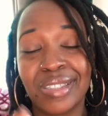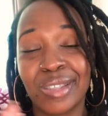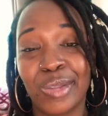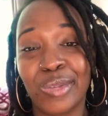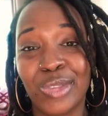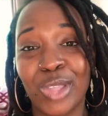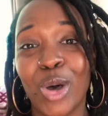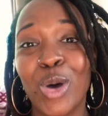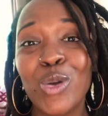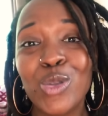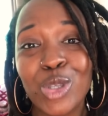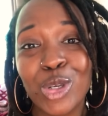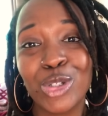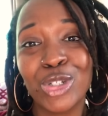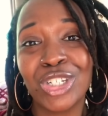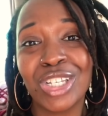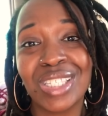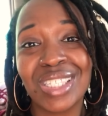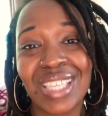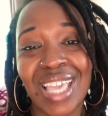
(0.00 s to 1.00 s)
So those are
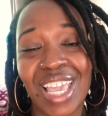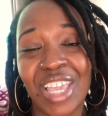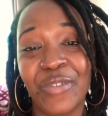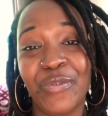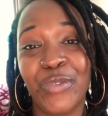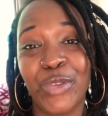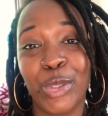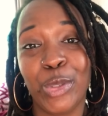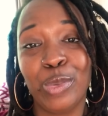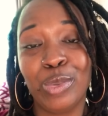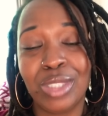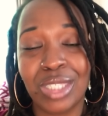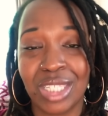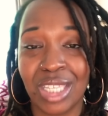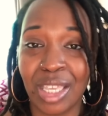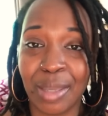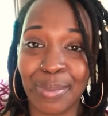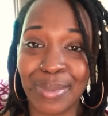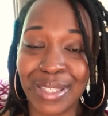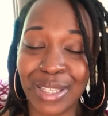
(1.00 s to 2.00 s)
just a few
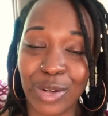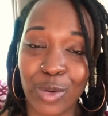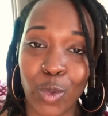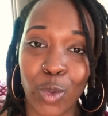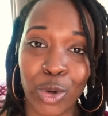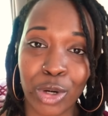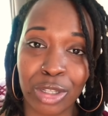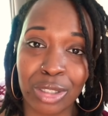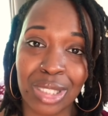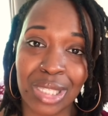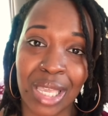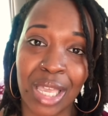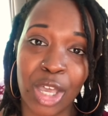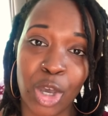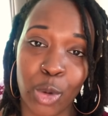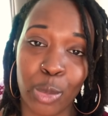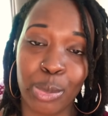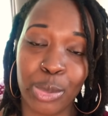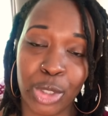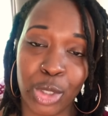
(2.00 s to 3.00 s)
tips in order to
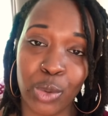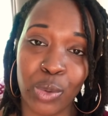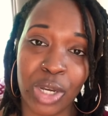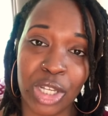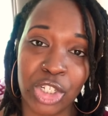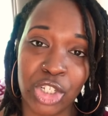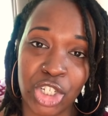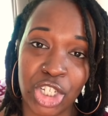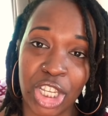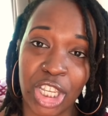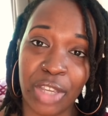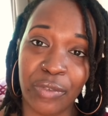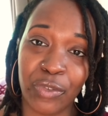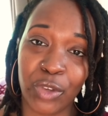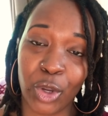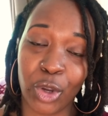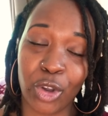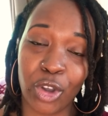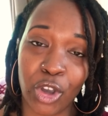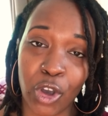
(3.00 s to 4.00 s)
help you
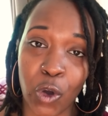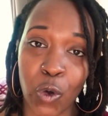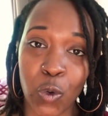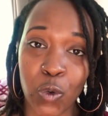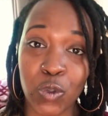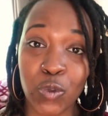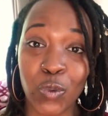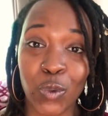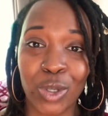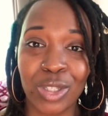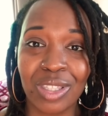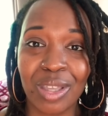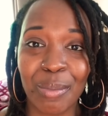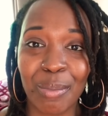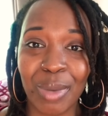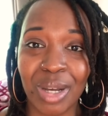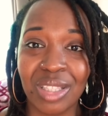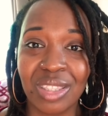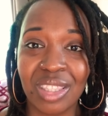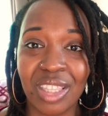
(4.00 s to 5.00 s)
achieve your goals for the
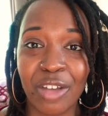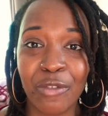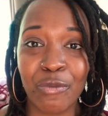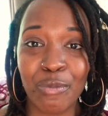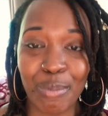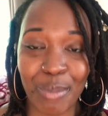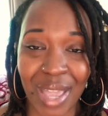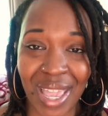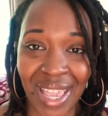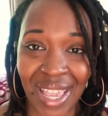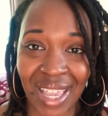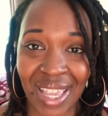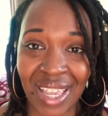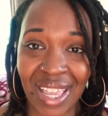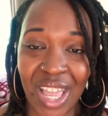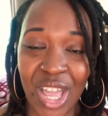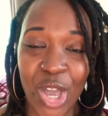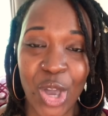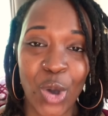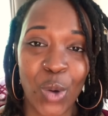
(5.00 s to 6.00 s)
month of
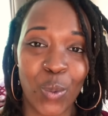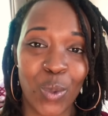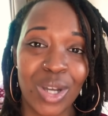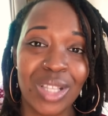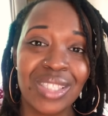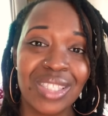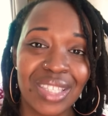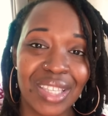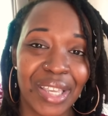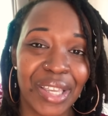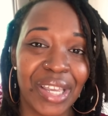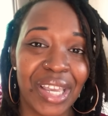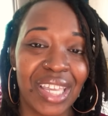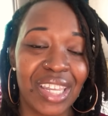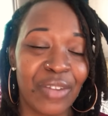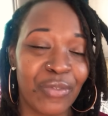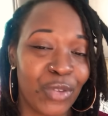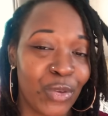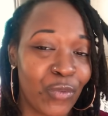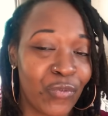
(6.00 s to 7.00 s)
May. Once
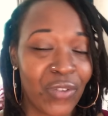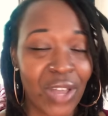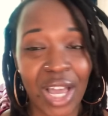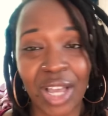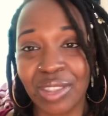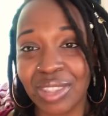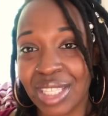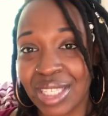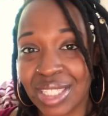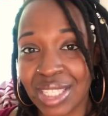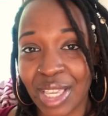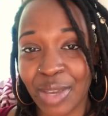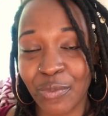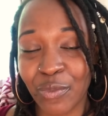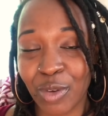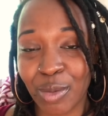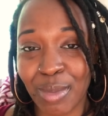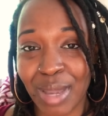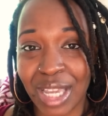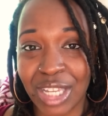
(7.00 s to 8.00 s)
again, if you found this
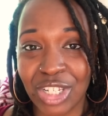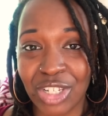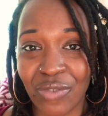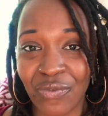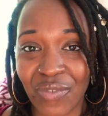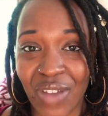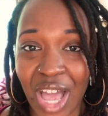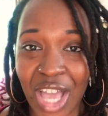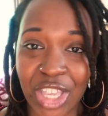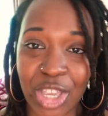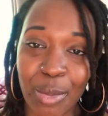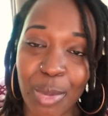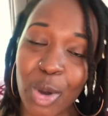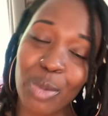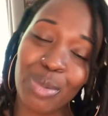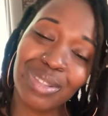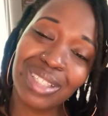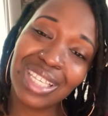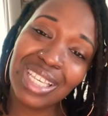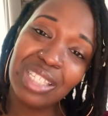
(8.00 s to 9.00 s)
information
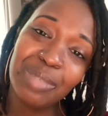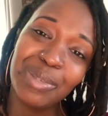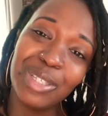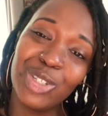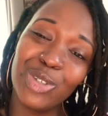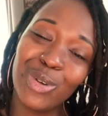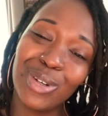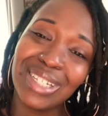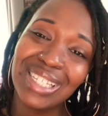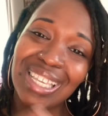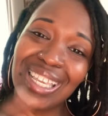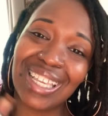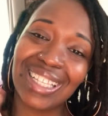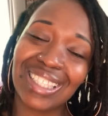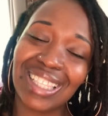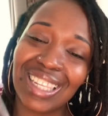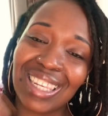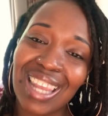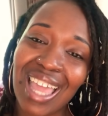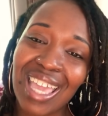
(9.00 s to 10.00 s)
valuable, please be sure to
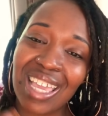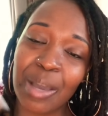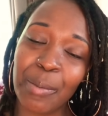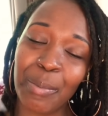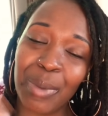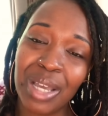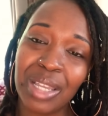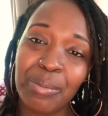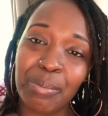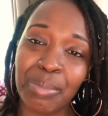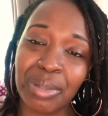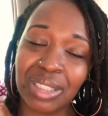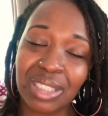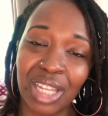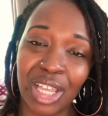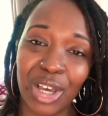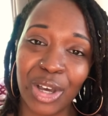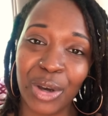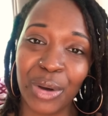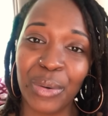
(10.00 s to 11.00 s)
hit the like button
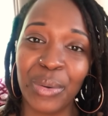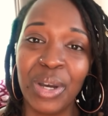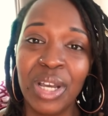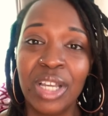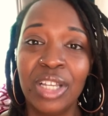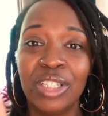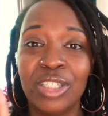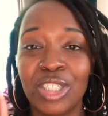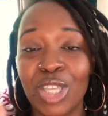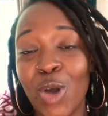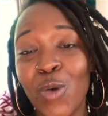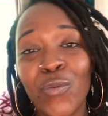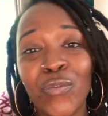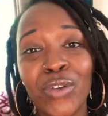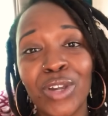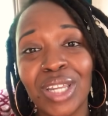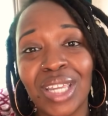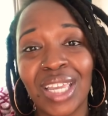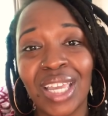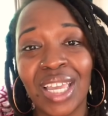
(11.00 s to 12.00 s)
below. Don't
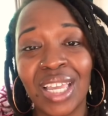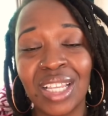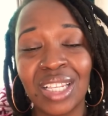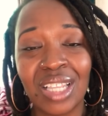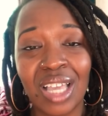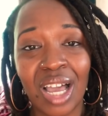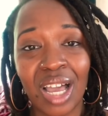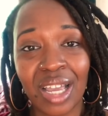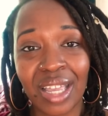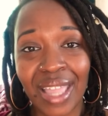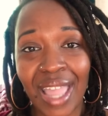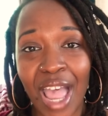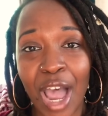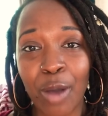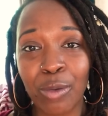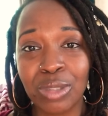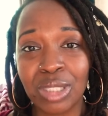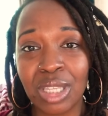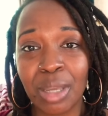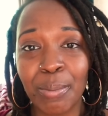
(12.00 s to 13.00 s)
forget,
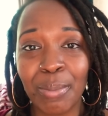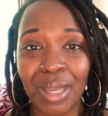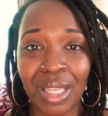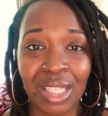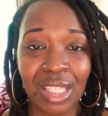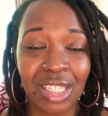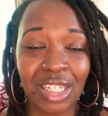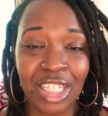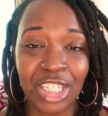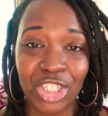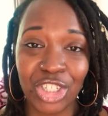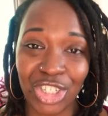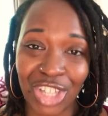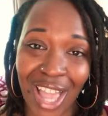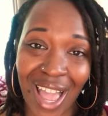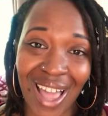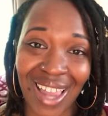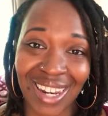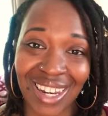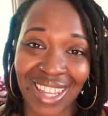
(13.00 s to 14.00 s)
Accountability
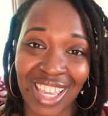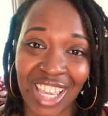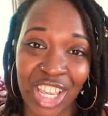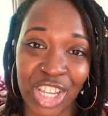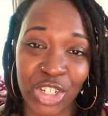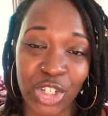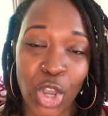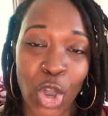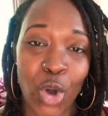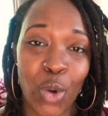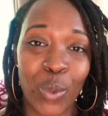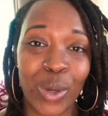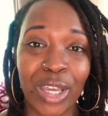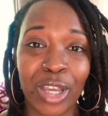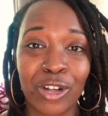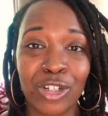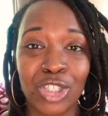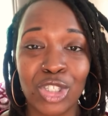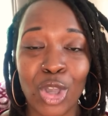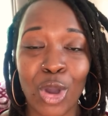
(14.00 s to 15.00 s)
Challenge.
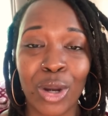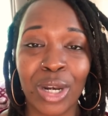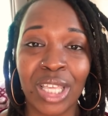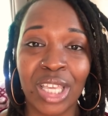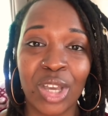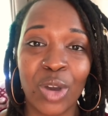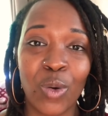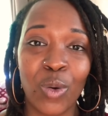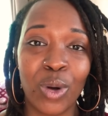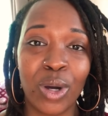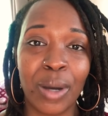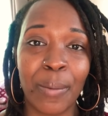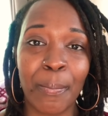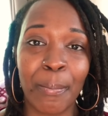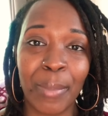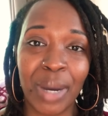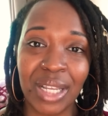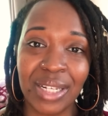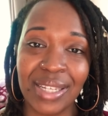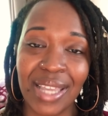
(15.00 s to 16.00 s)
We are starting on
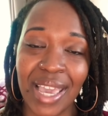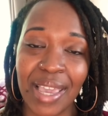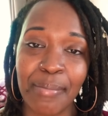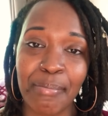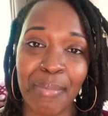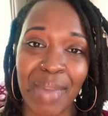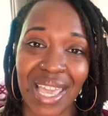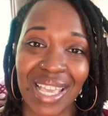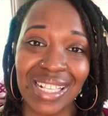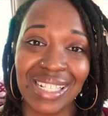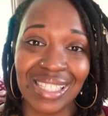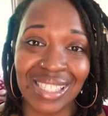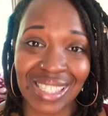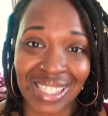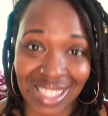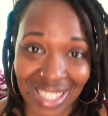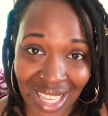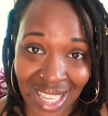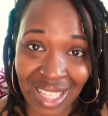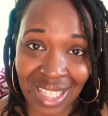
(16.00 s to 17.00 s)
Monday, May
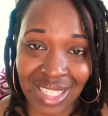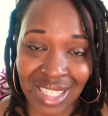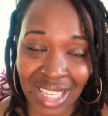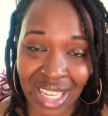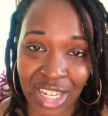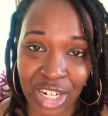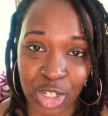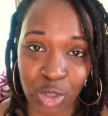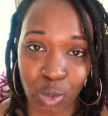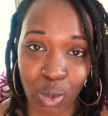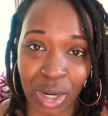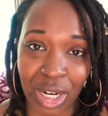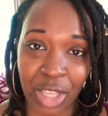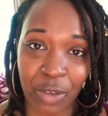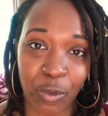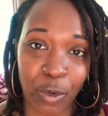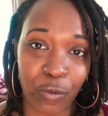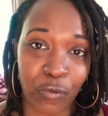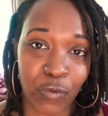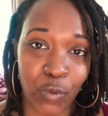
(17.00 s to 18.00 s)
6th. It is
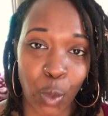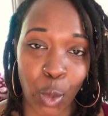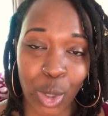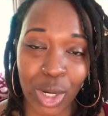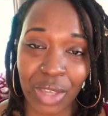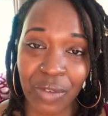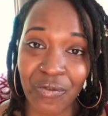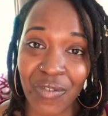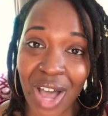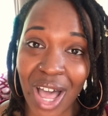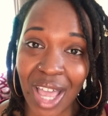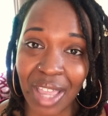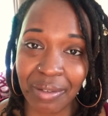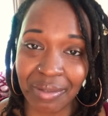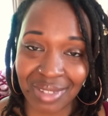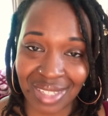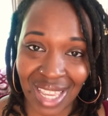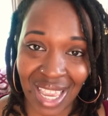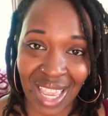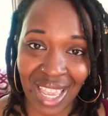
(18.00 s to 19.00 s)
running for
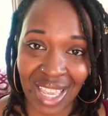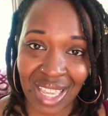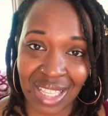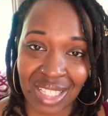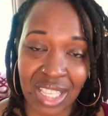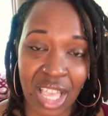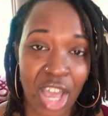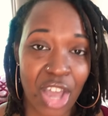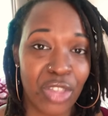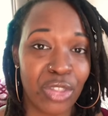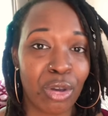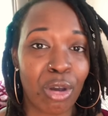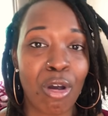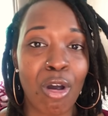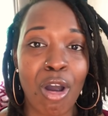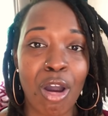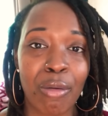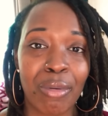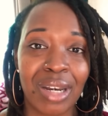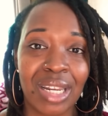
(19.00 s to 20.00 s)
45 days. There
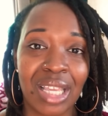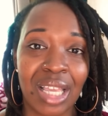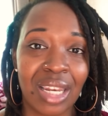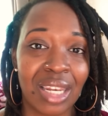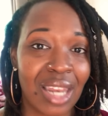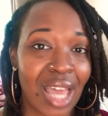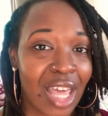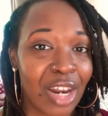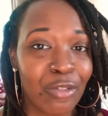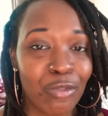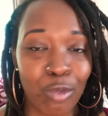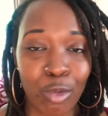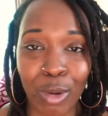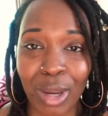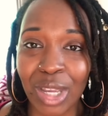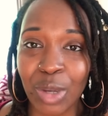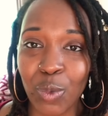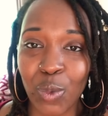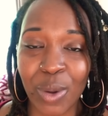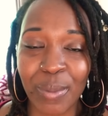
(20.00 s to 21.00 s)
are already a lot of
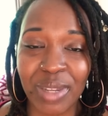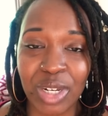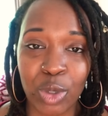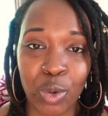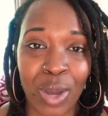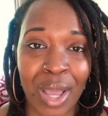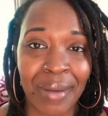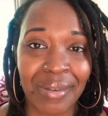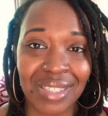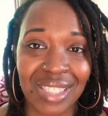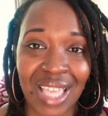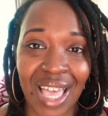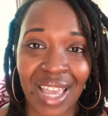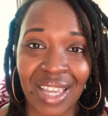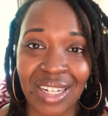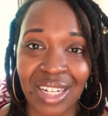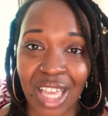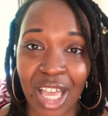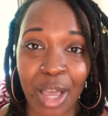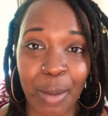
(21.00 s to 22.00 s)
great women who have
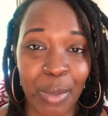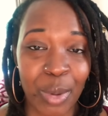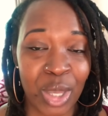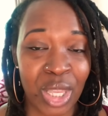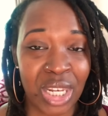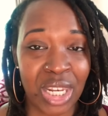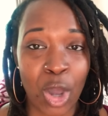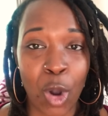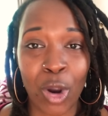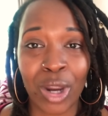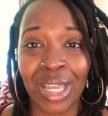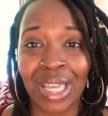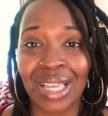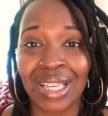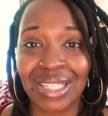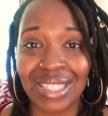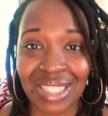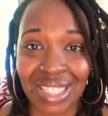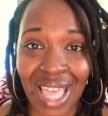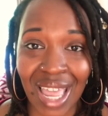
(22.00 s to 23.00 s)
signed up and are
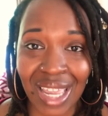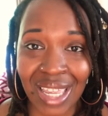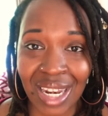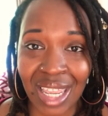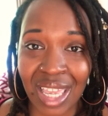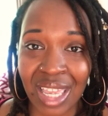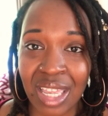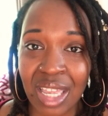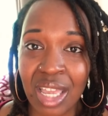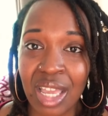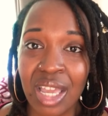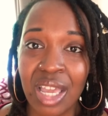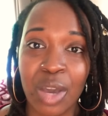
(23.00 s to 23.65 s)
excited.